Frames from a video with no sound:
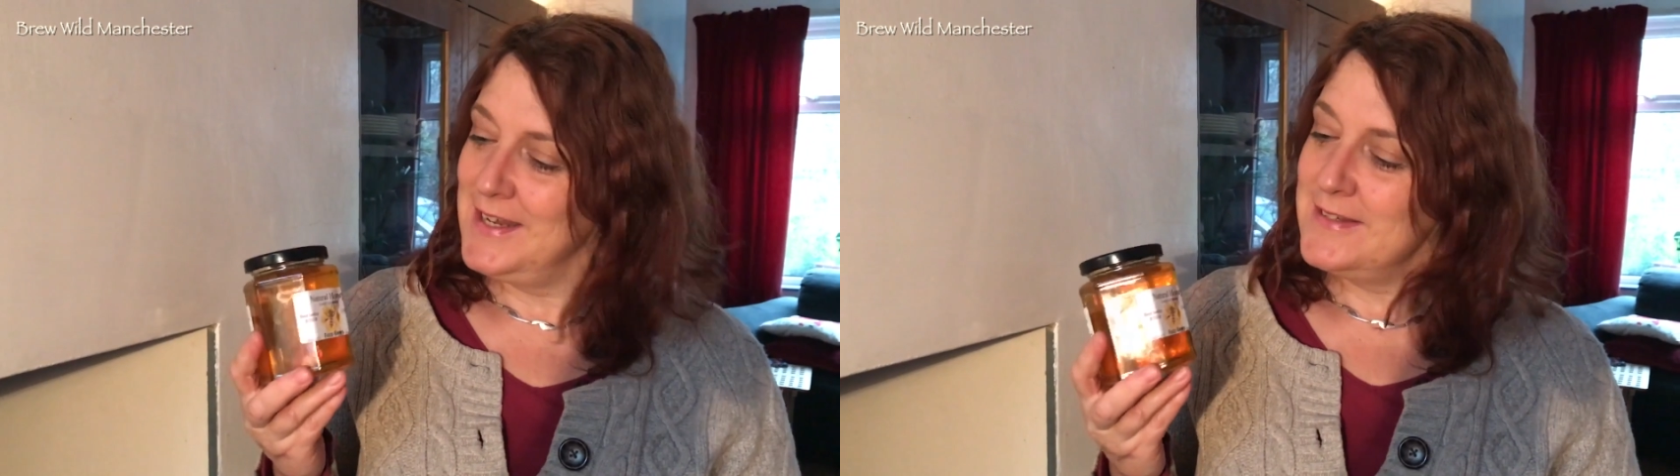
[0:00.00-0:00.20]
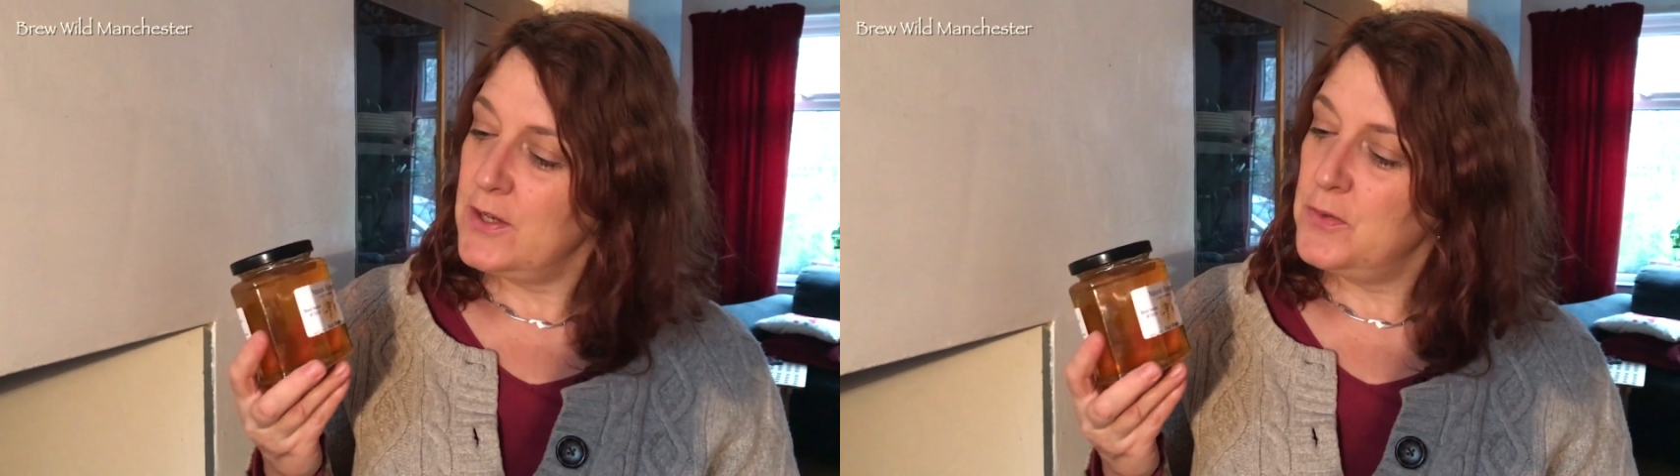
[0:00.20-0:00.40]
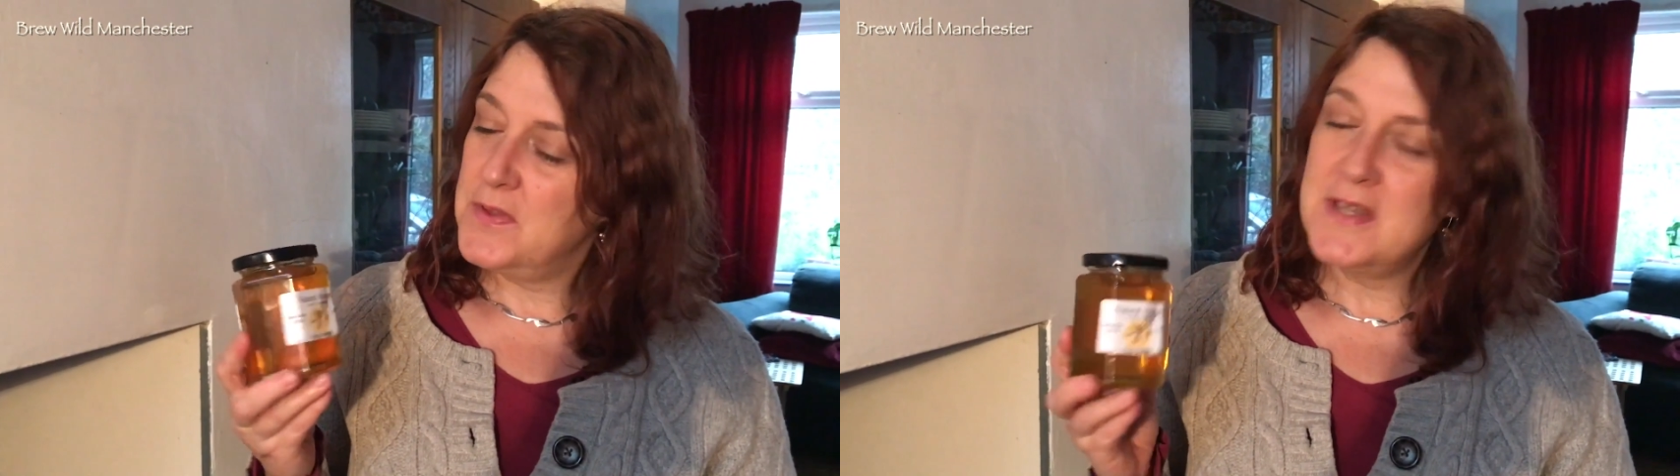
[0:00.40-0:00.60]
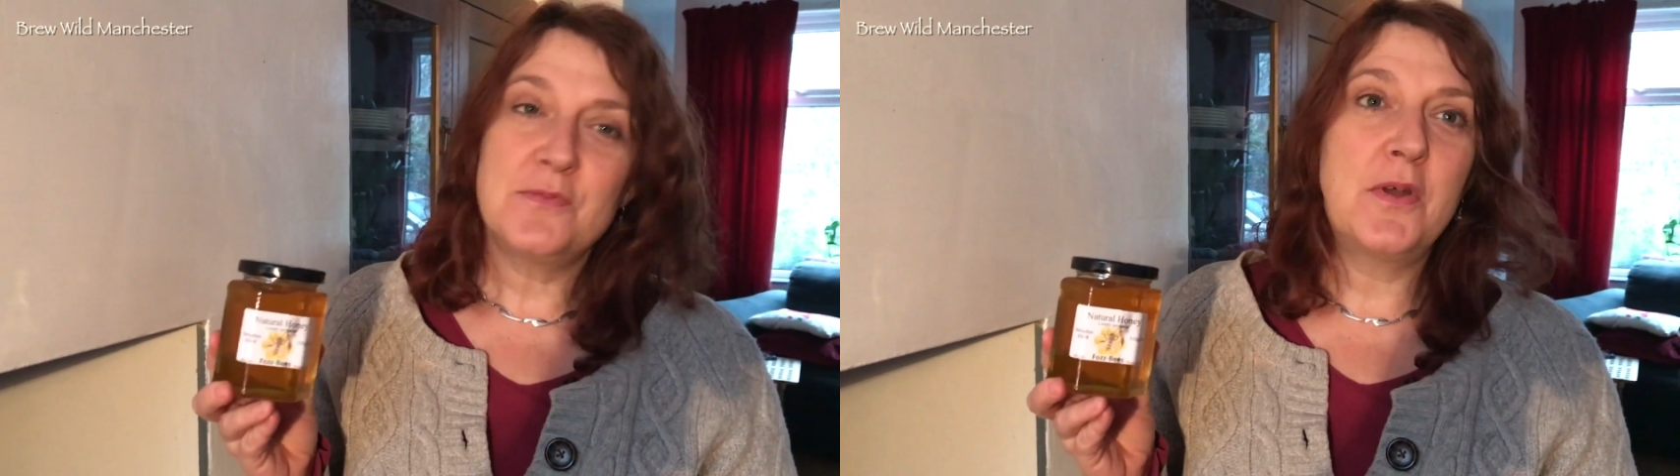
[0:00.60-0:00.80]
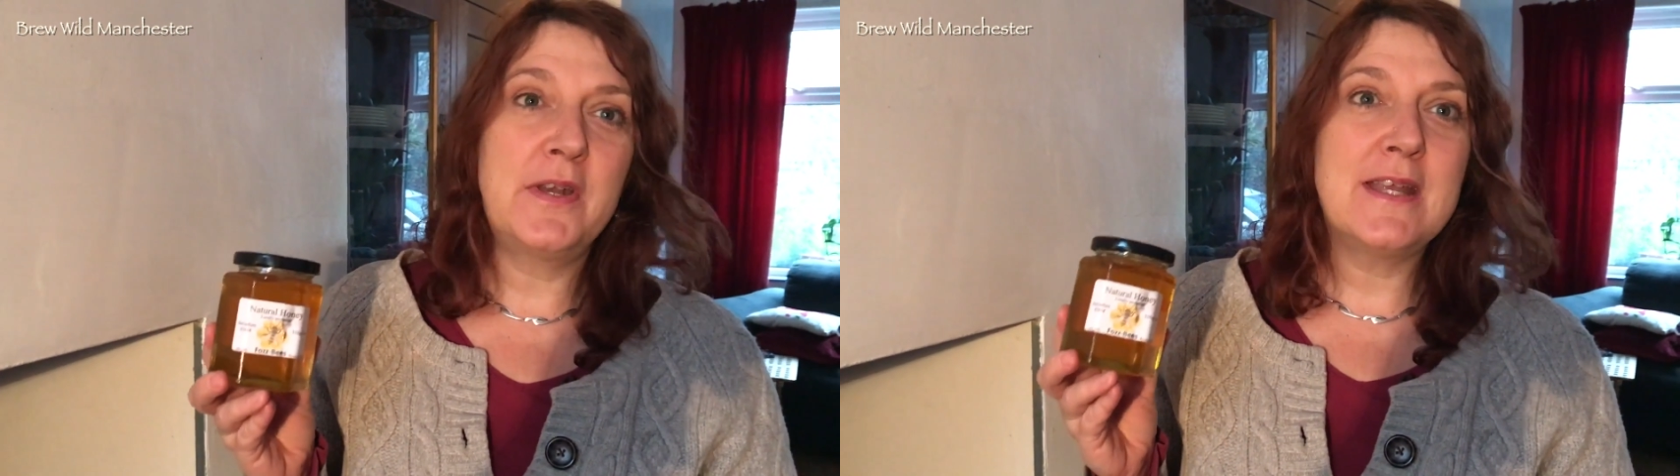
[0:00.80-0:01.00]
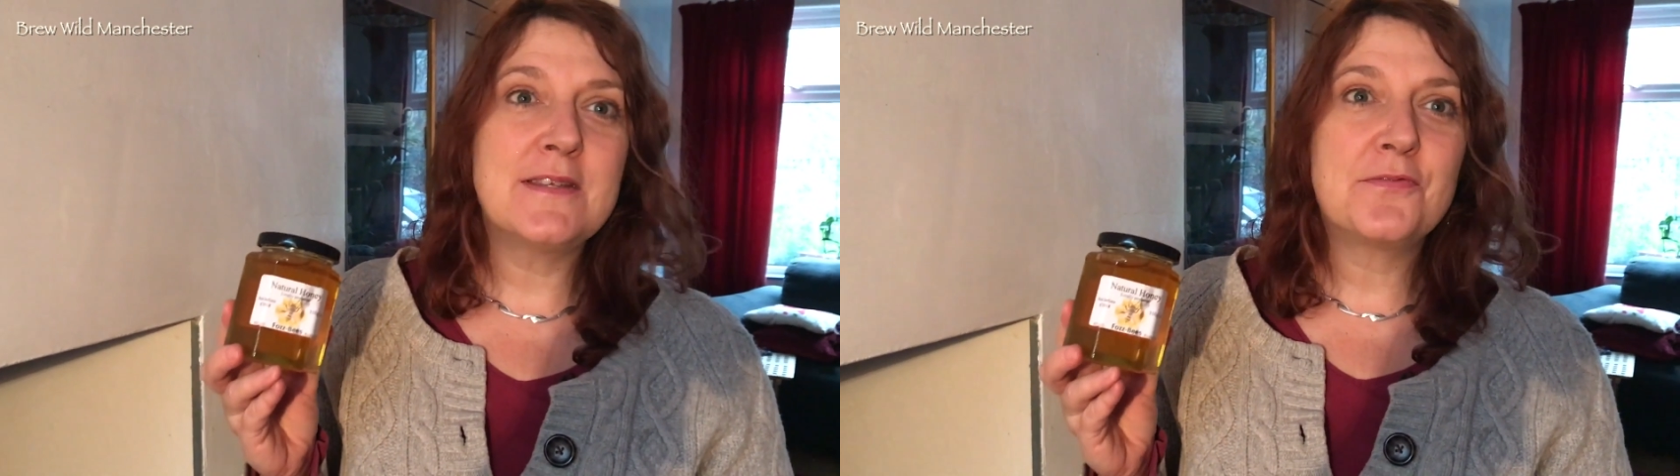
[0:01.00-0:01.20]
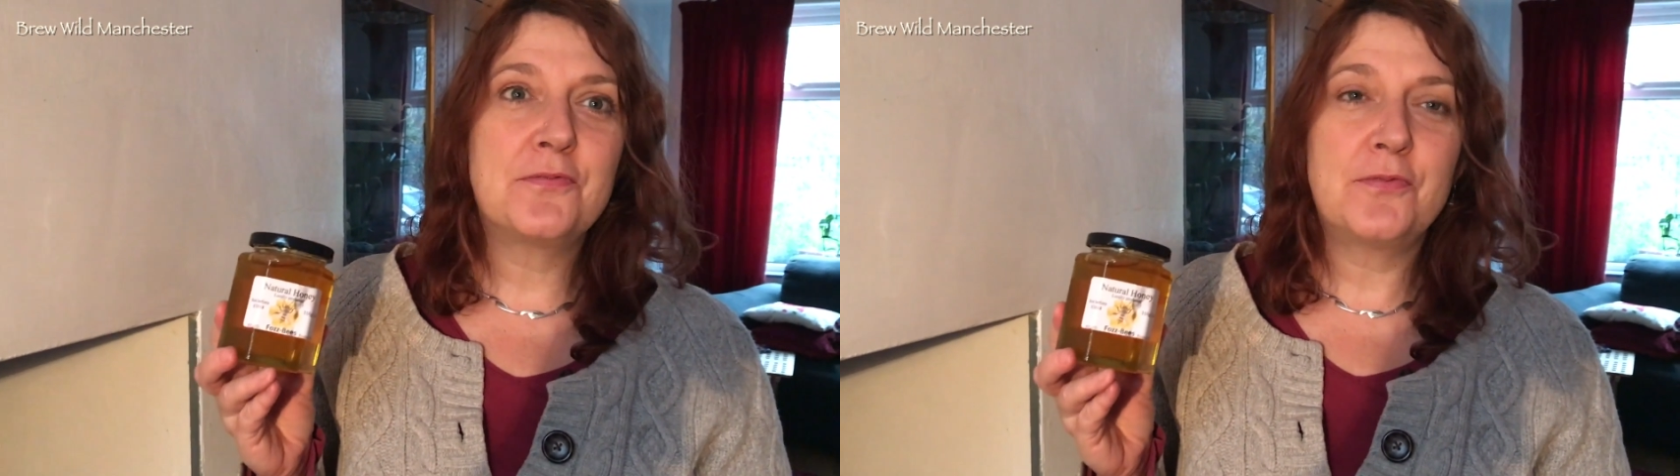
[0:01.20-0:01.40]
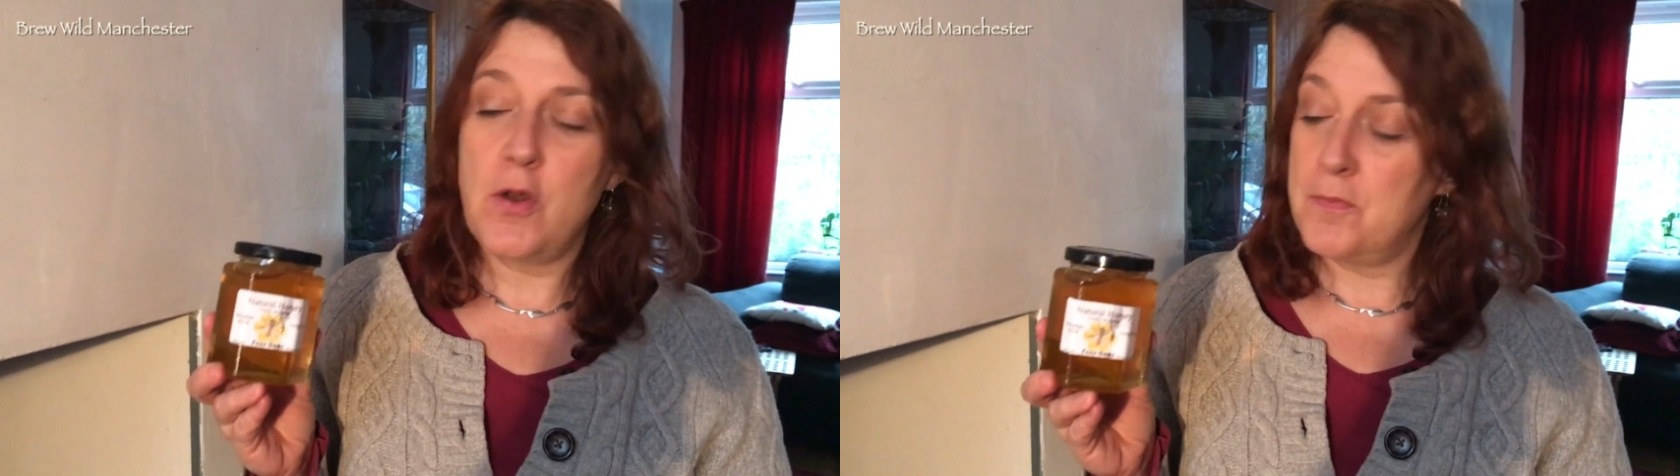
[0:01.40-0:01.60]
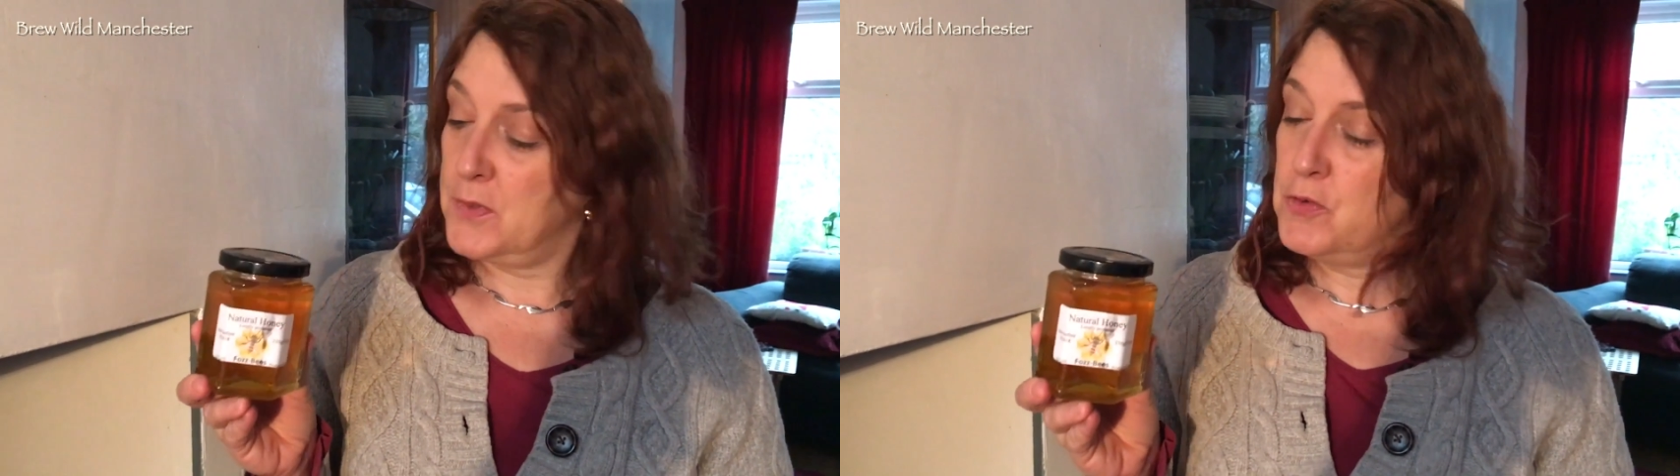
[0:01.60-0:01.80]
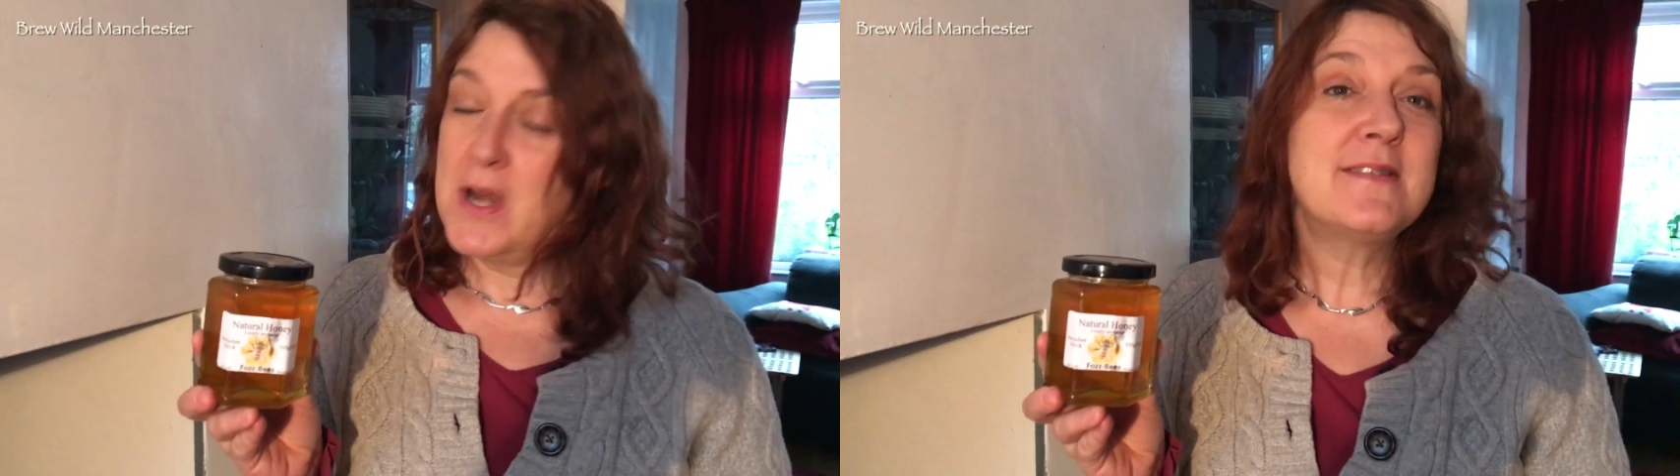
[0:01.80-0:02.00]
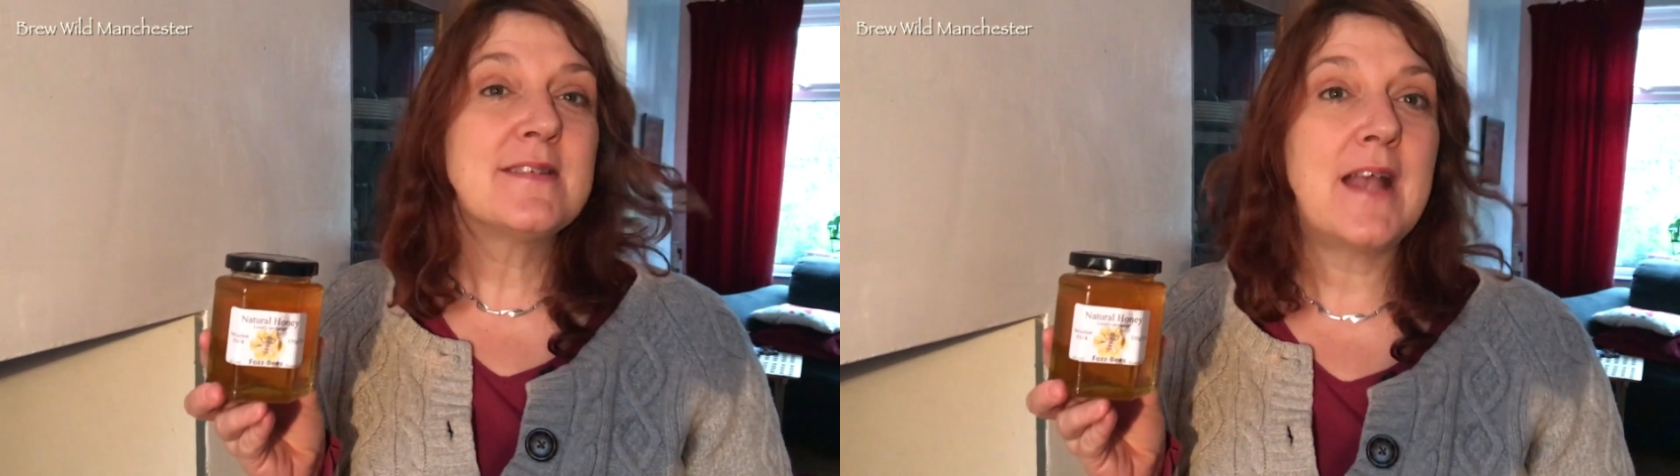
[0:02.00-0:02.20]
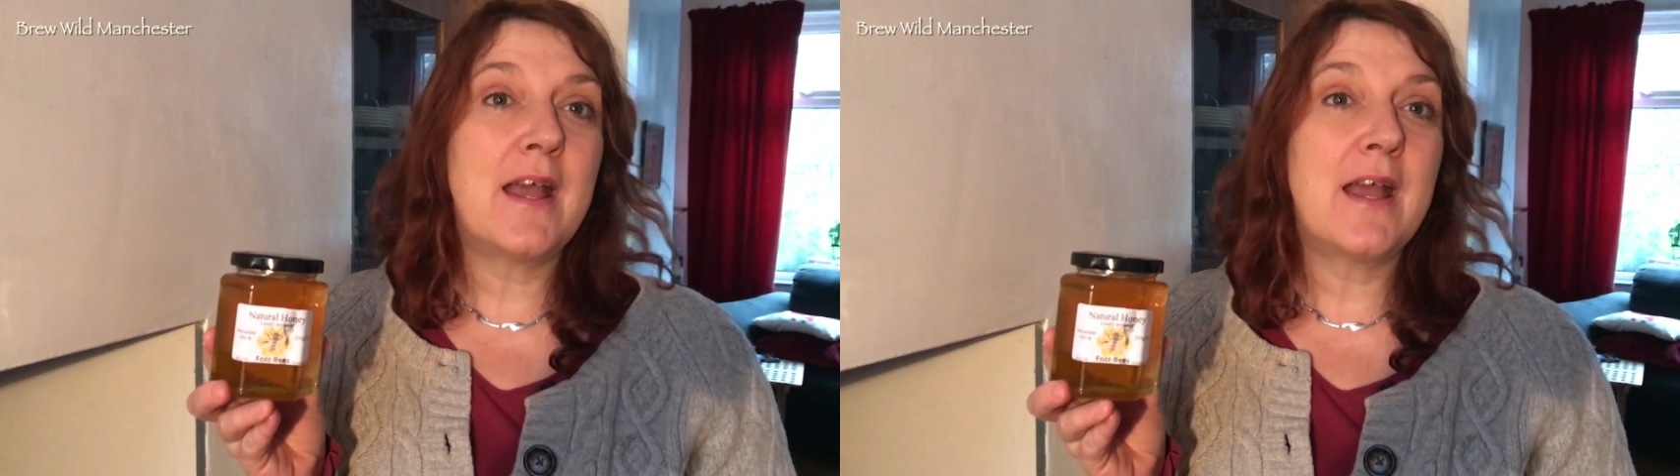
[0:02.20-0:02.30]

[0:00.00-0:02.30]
So this one is from Chris